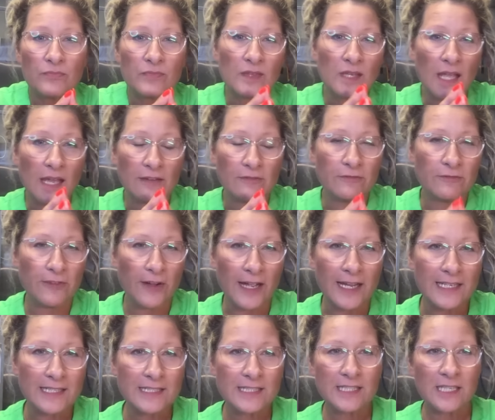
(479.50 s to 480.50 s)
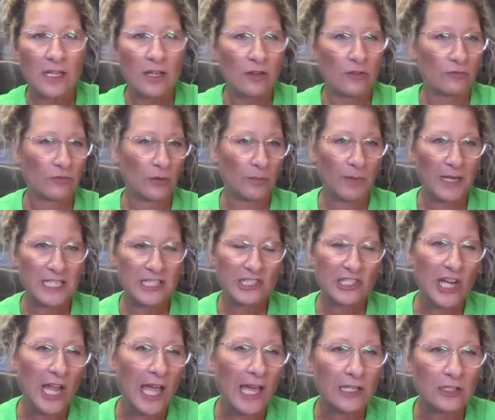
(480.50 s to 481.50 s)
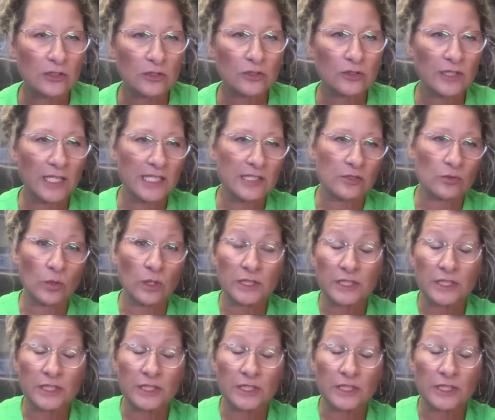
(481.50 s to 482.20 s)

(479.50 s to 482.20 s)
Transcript: advice from my channel, as well